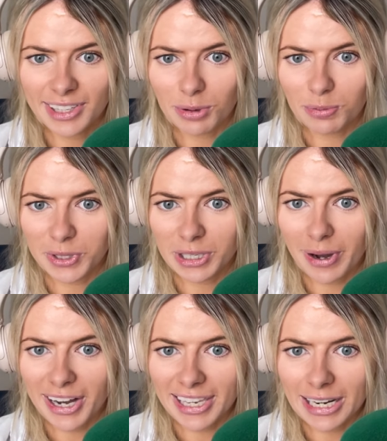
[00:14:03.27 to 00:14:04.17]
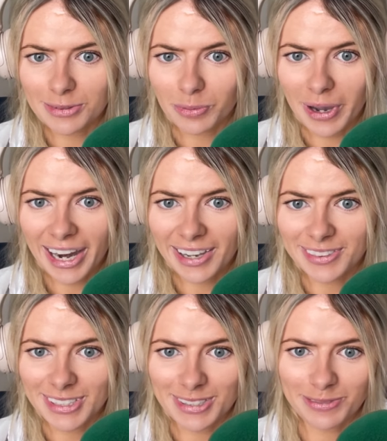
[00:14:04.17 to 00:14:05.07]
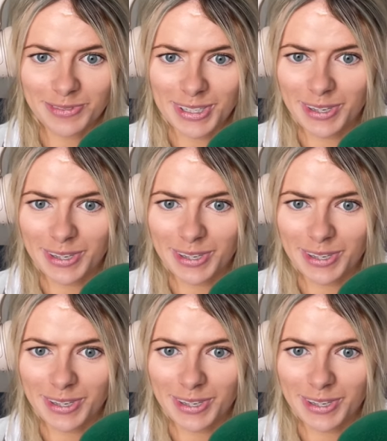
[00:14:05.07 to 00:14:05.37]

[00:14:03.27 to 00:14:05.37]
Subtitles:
they were putting a marquee out the back, and this